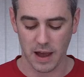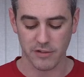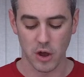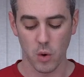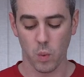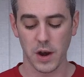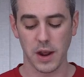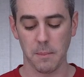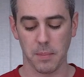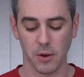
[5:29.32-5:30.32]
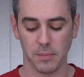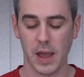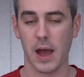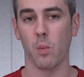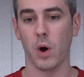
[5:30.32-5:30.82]
have one input
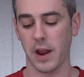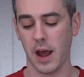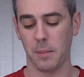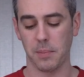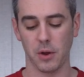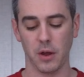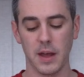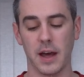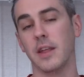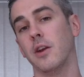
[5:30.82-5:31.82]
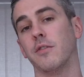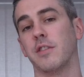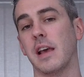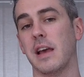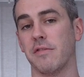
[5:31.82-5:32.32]
and one output, and then
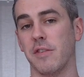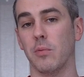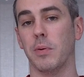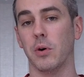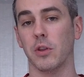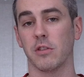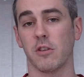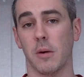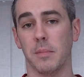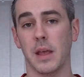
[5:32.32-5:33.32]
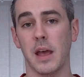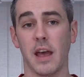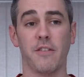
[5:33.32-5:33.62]
obviously a fill port on the top.